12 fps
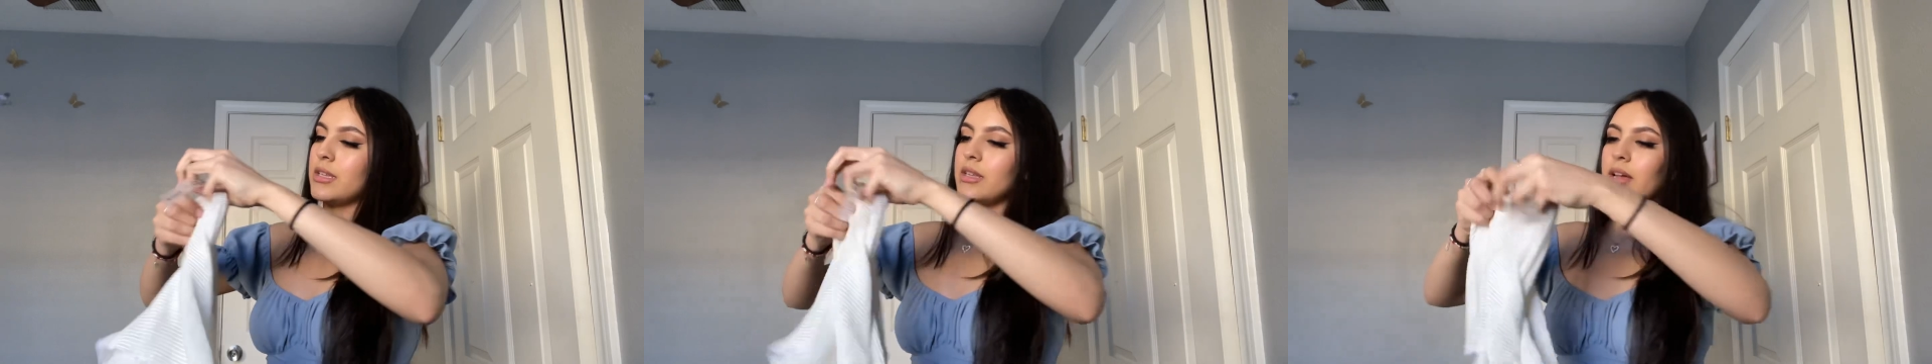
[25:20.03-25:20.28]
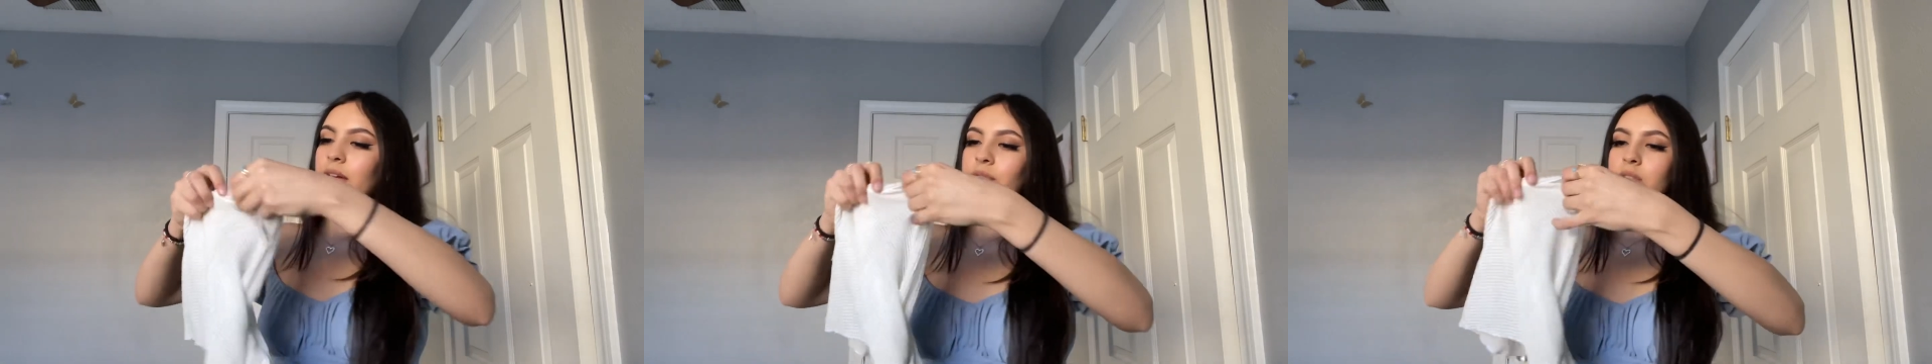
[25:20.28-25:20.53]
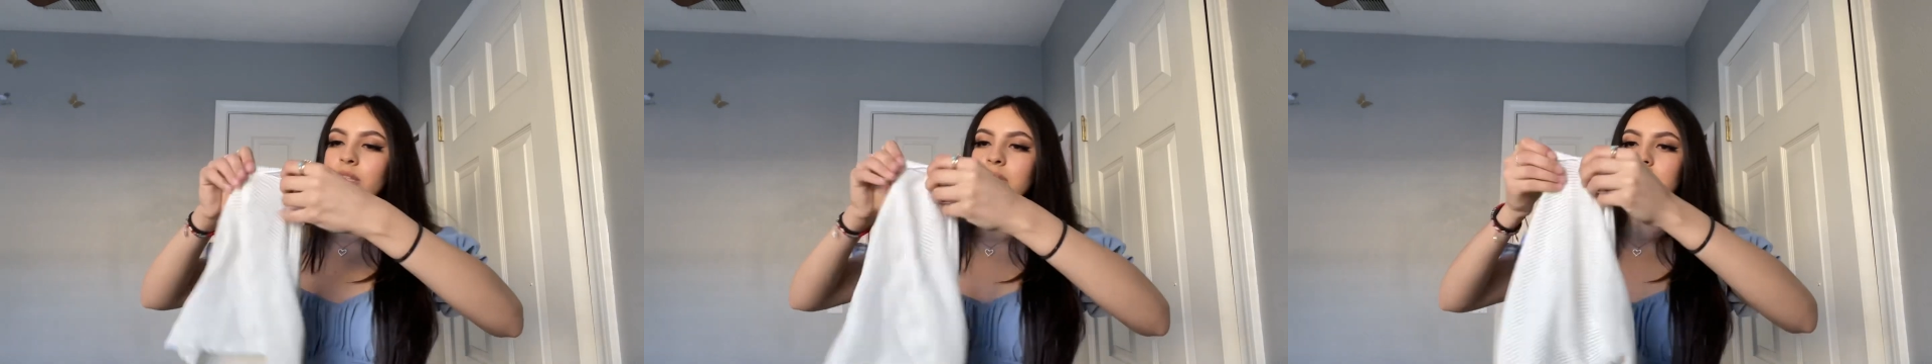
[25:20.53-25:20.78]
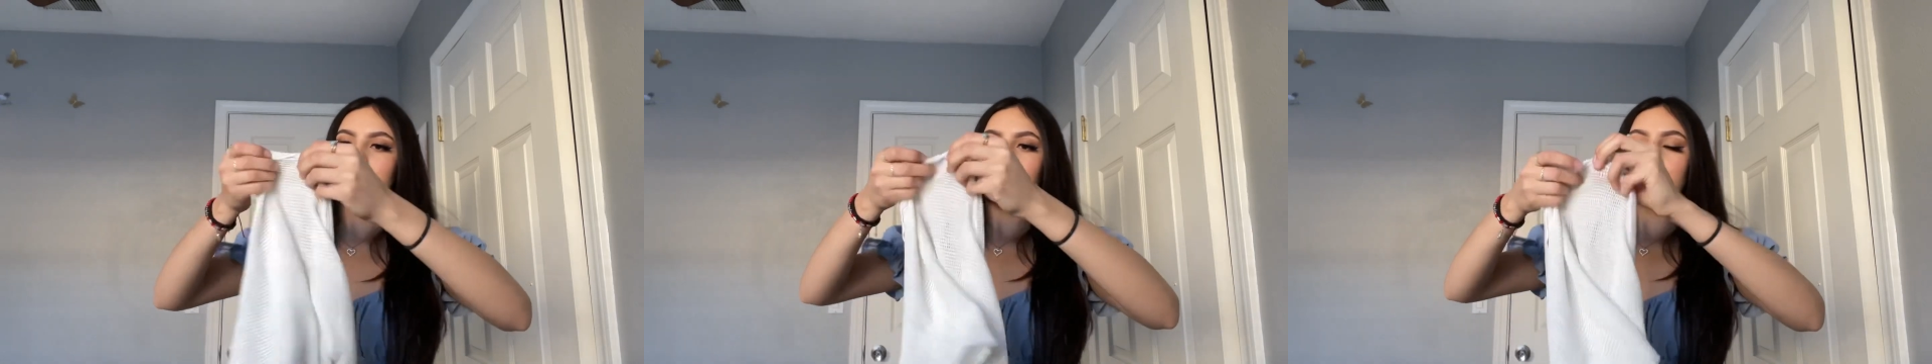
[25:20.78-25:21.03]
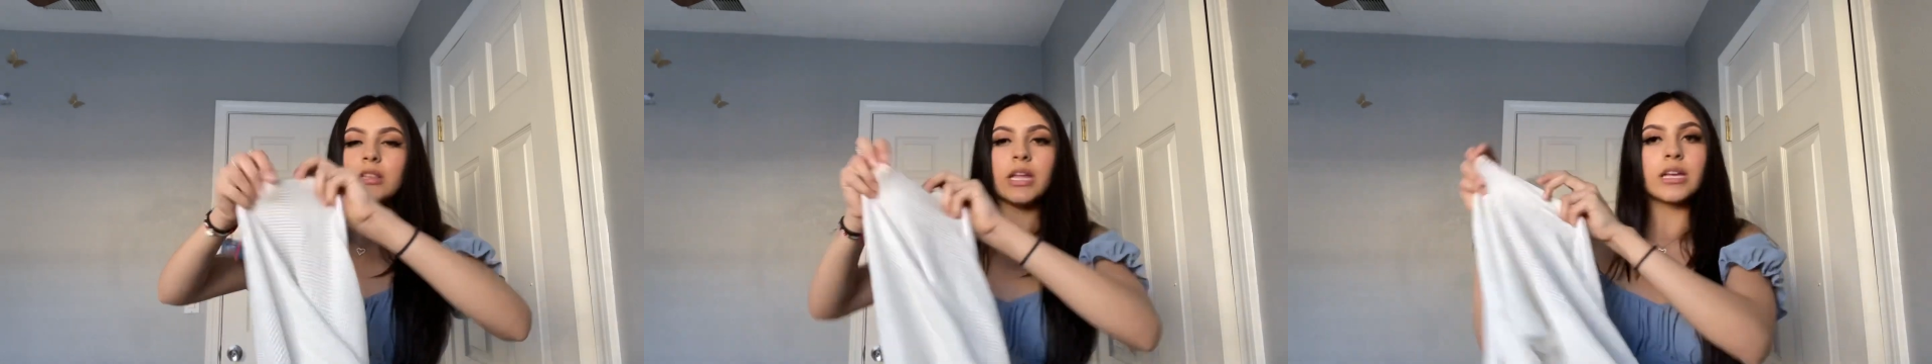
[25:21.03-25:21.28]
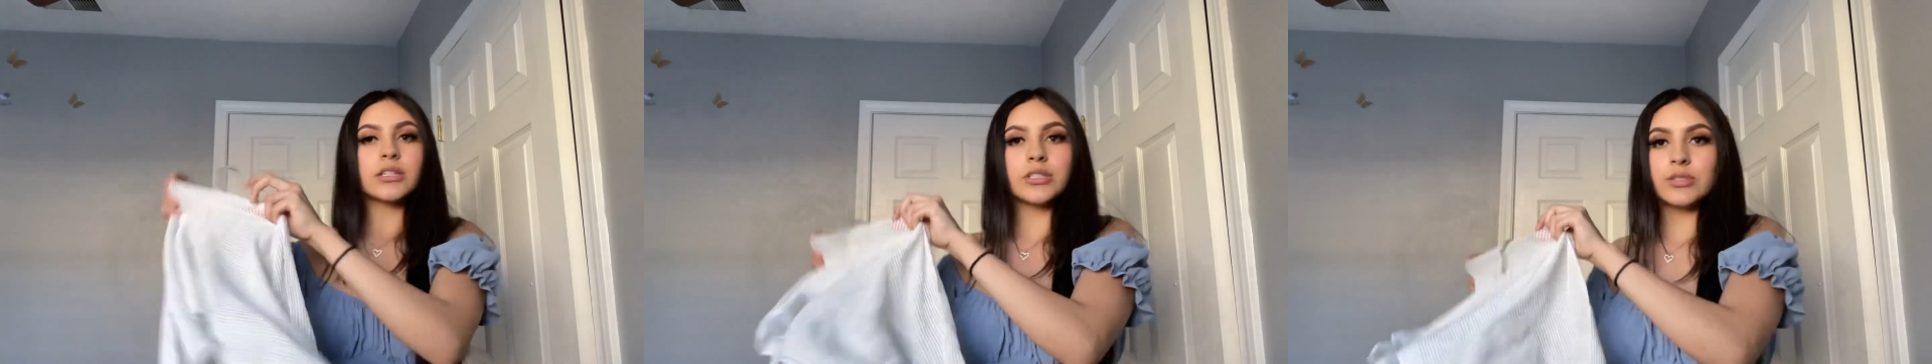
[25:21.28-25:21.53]
I feel like this is
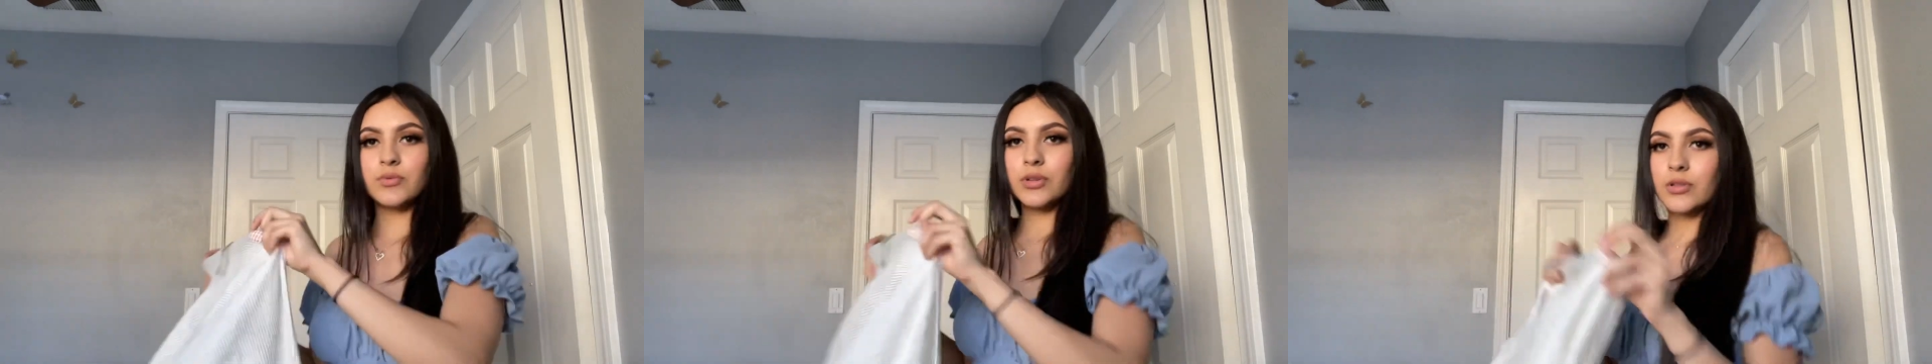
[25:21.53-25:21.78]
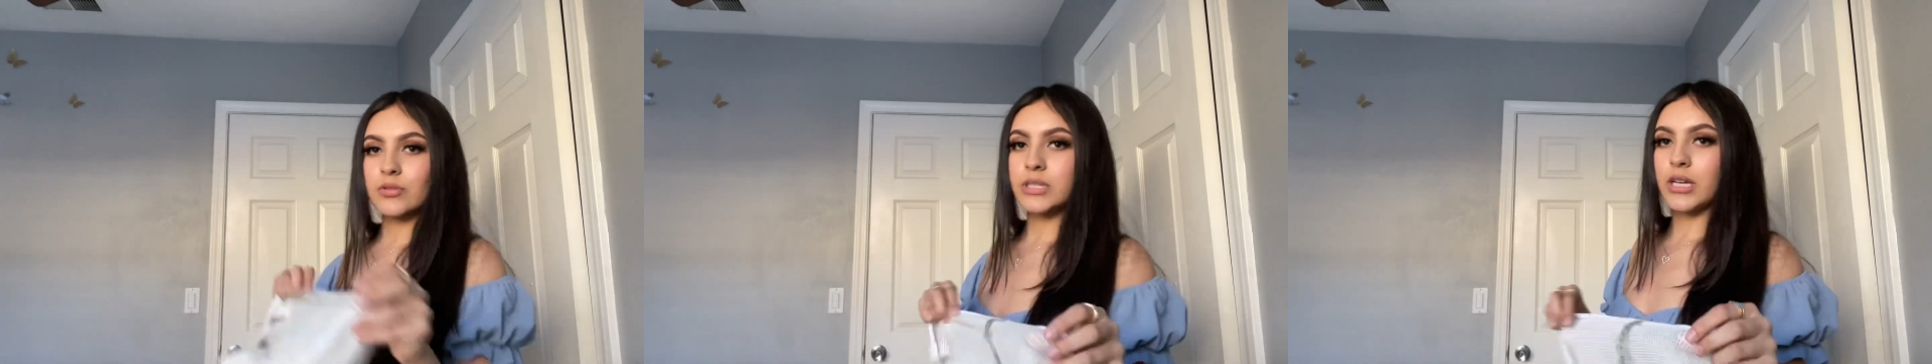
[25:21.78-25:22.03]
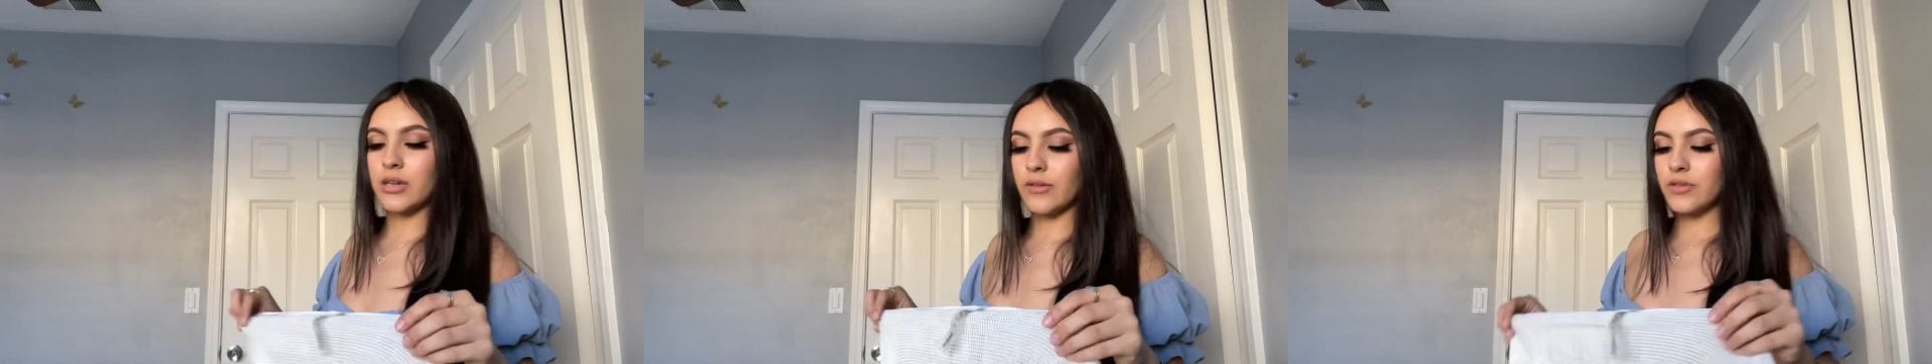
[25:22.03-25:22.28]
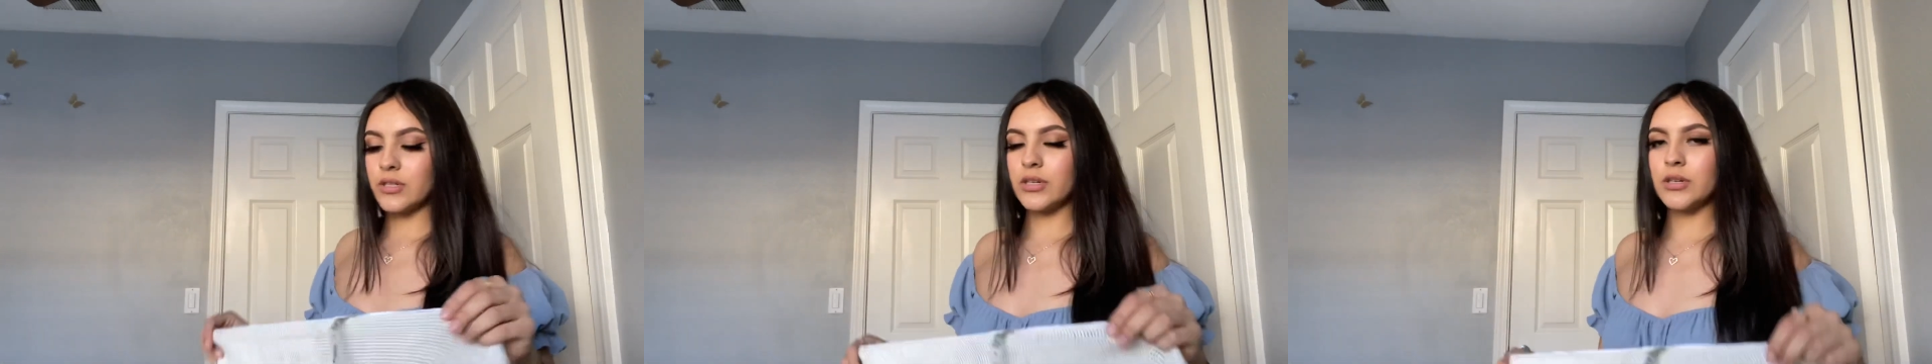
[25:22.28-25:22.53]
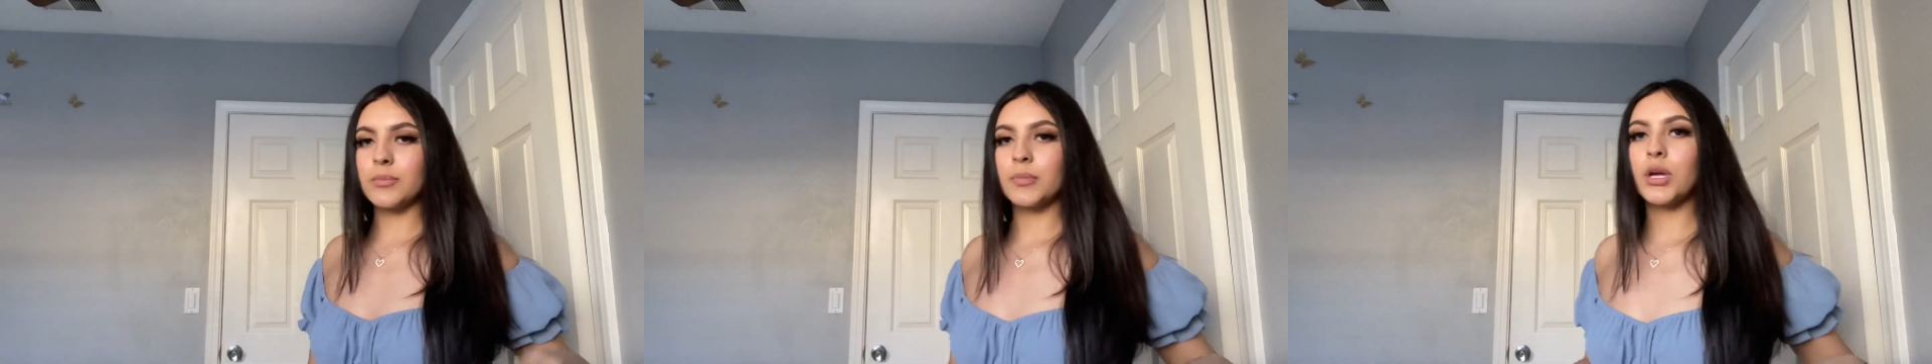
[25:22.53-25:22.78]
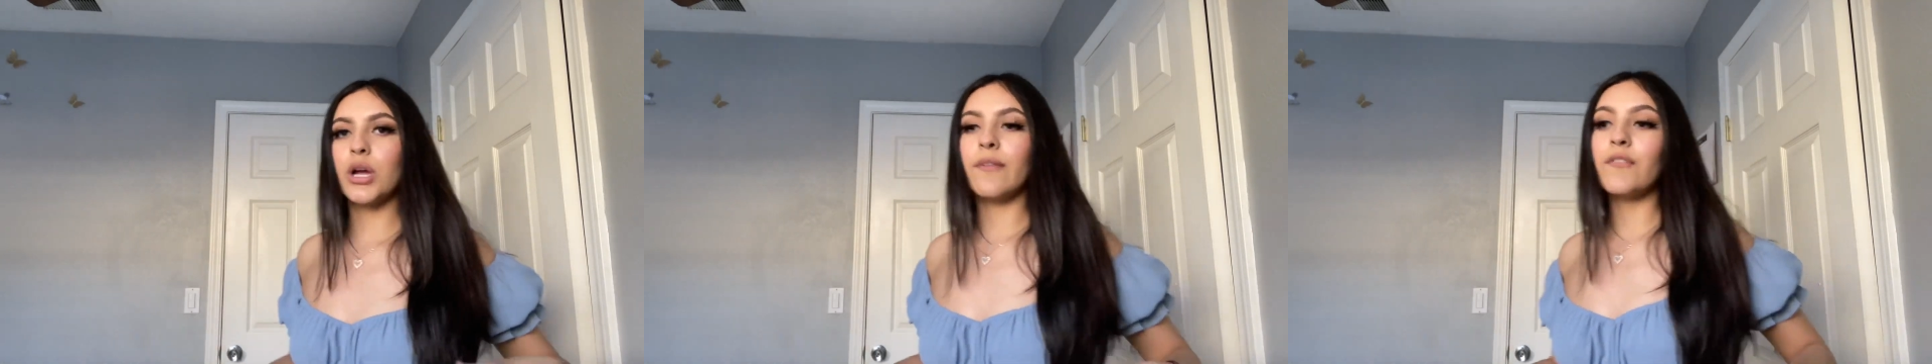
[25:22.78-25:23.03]
like just one of those like
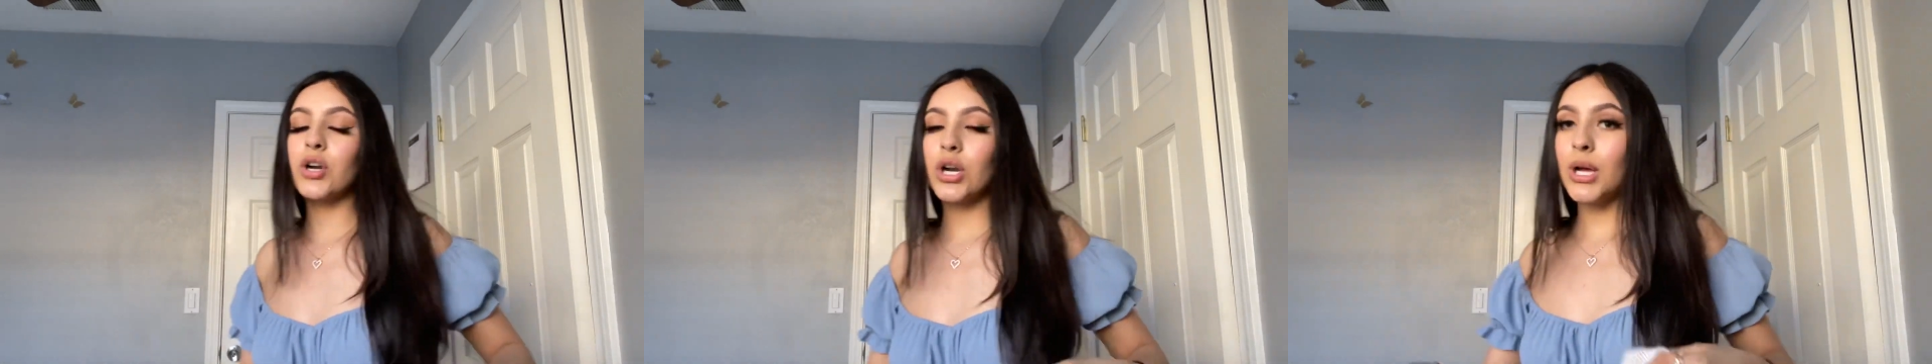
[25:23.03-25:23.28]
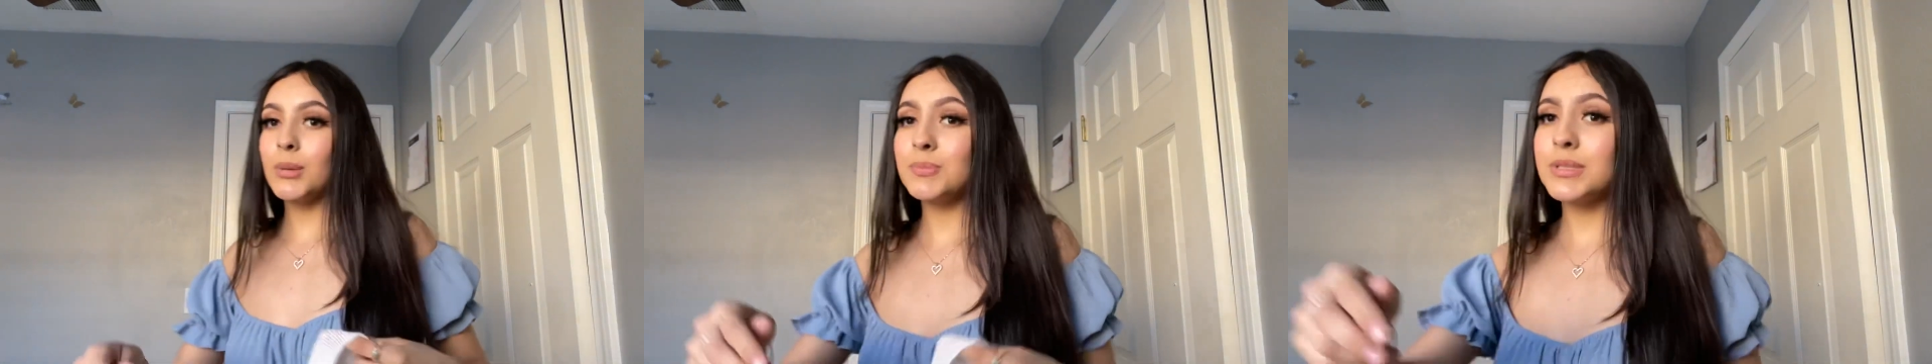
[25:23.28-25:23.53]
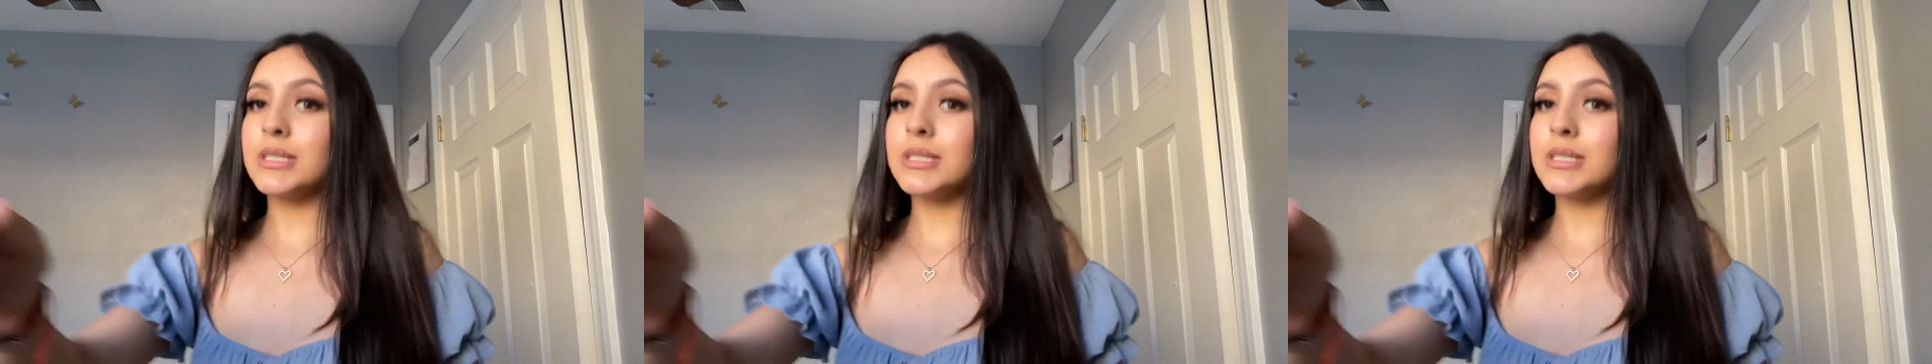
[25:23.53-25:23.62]
cover ups